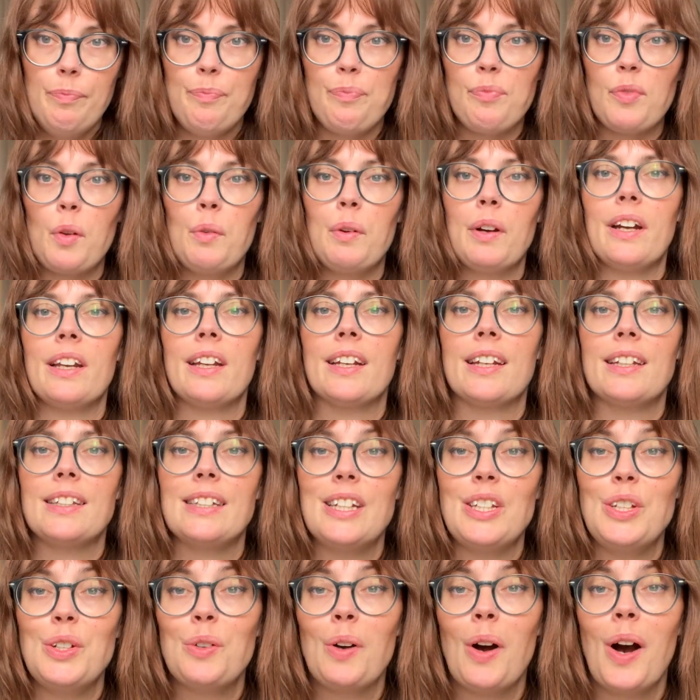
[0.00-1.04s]
We're going to
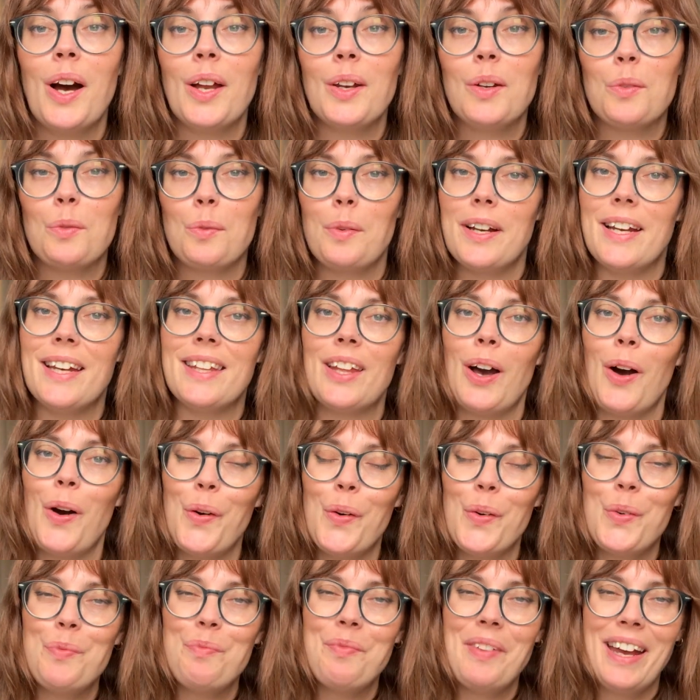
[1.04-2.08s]
continue on with
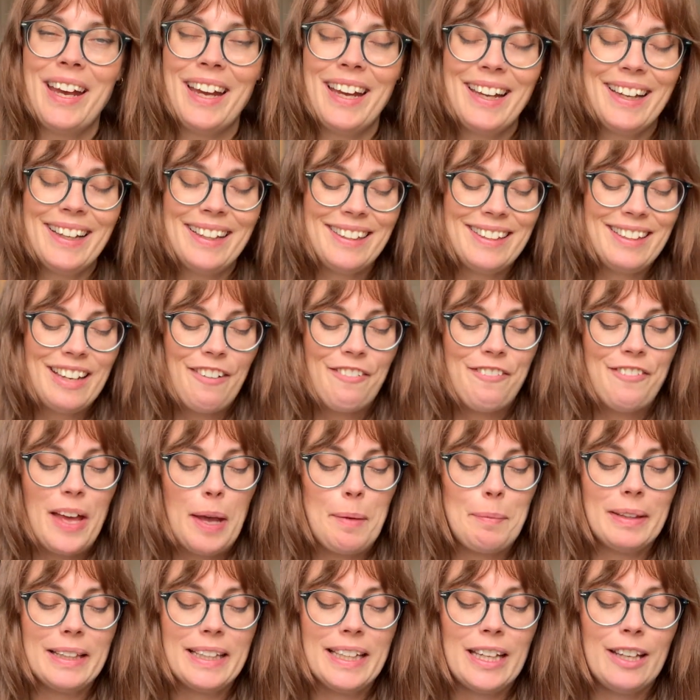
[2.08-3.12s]
home and
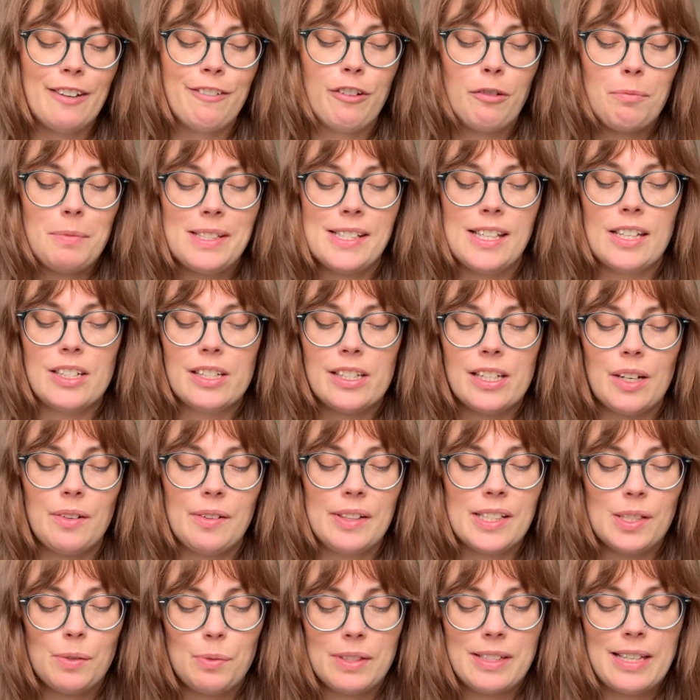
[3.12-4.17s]
family. For my
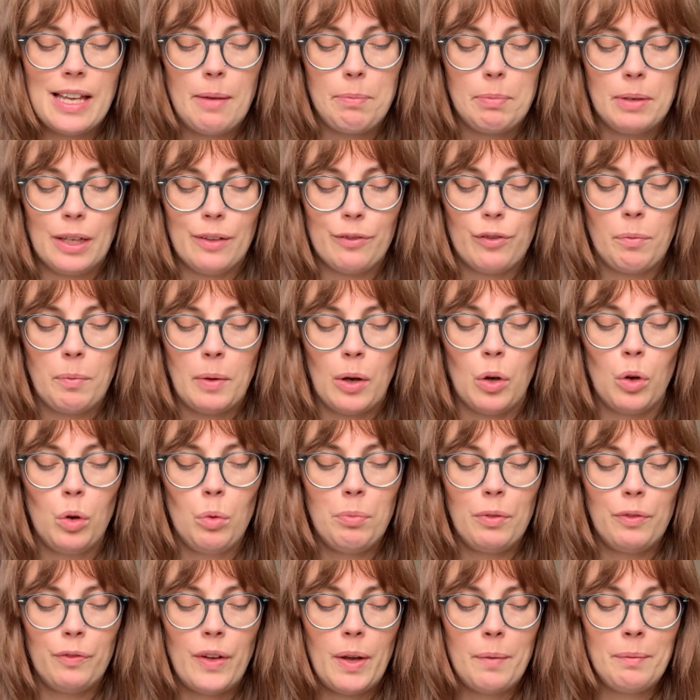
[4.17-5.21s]
Sagittarius, what's happening for my home
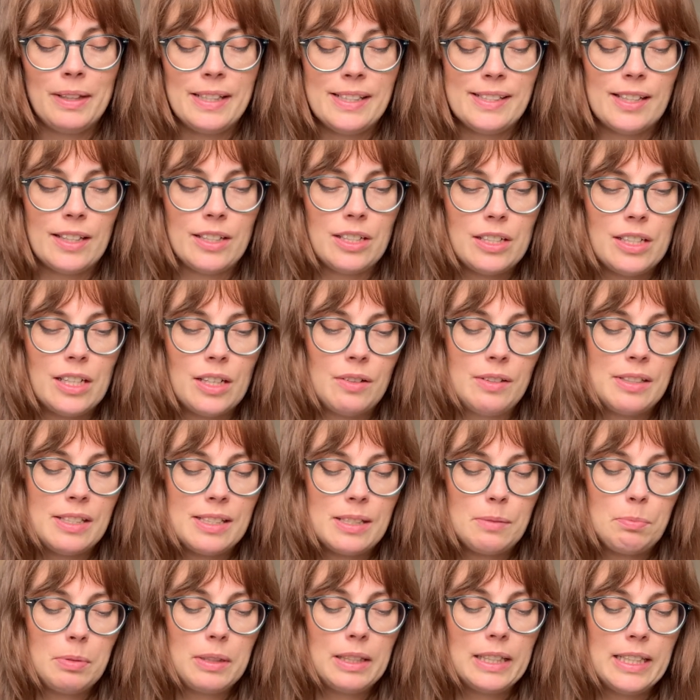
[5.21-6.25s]
and family Sagittarius,
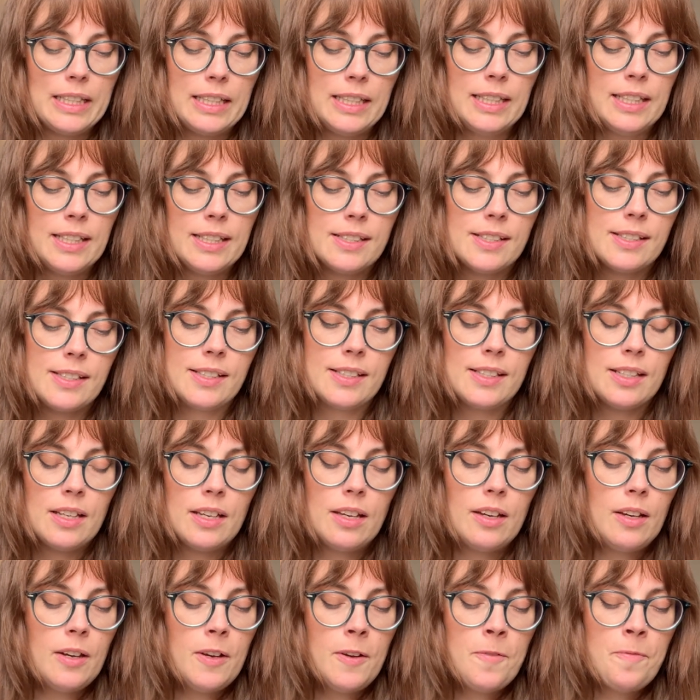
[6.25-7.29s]
please?
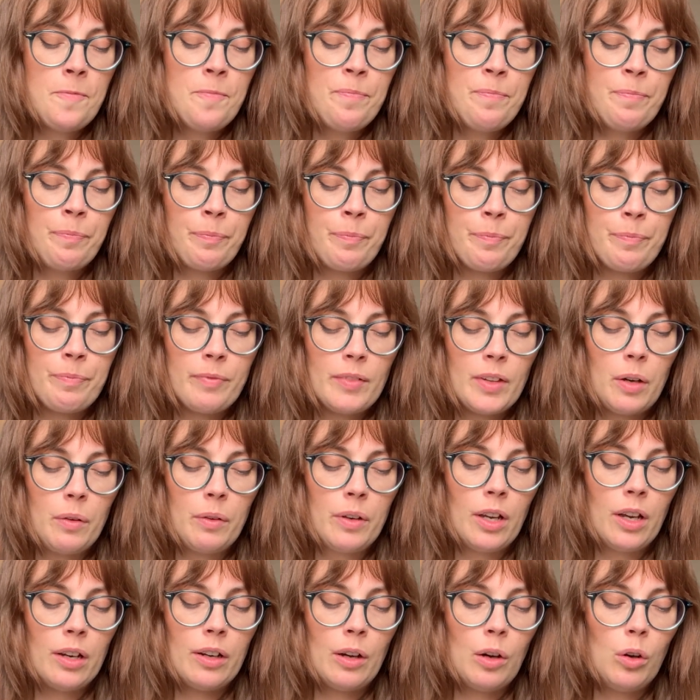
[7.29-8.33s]
Going
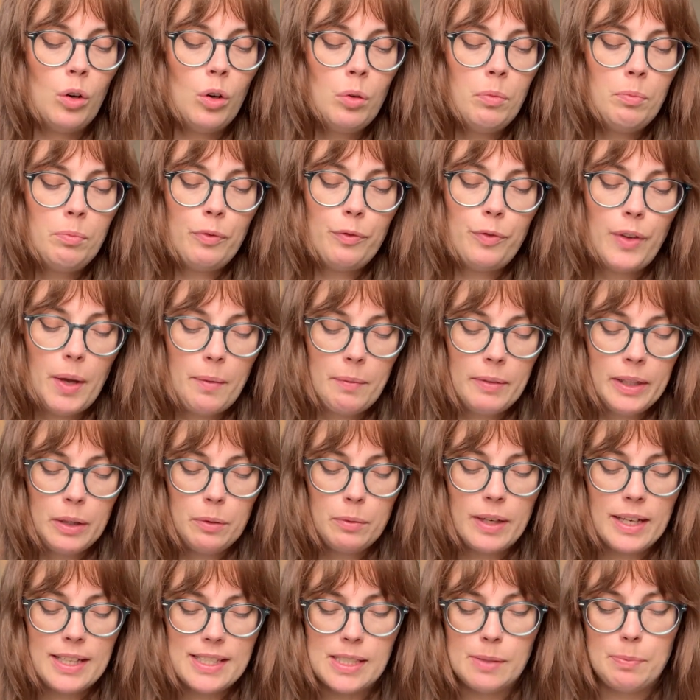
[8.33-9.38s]
on home, family, we
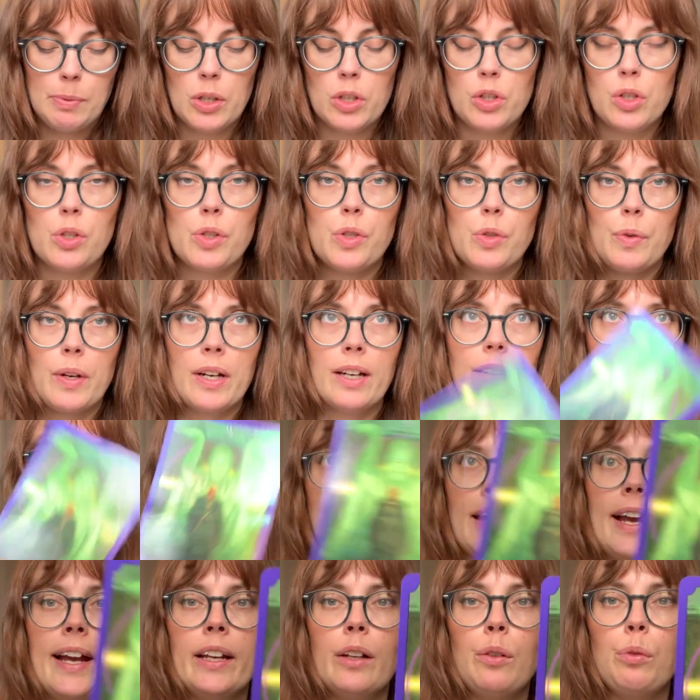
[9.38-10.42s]
got spiritual strength,
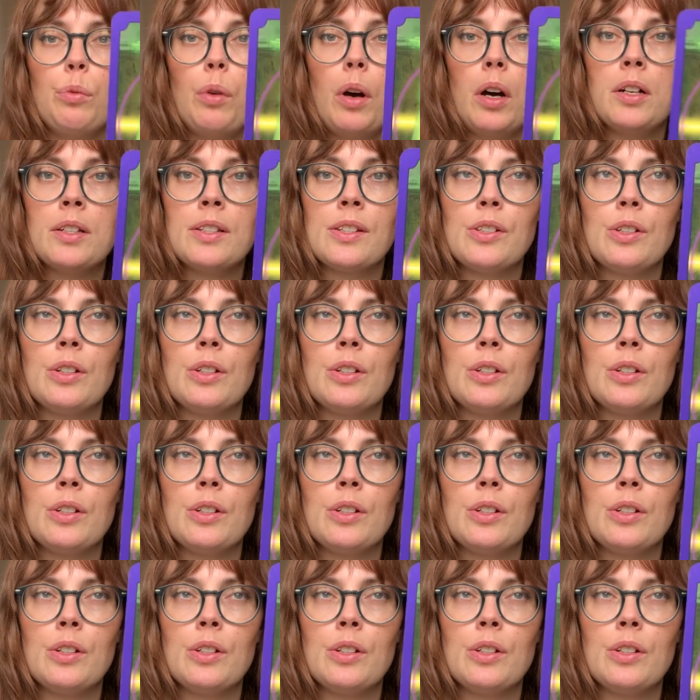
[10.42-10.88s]
9 of Wands.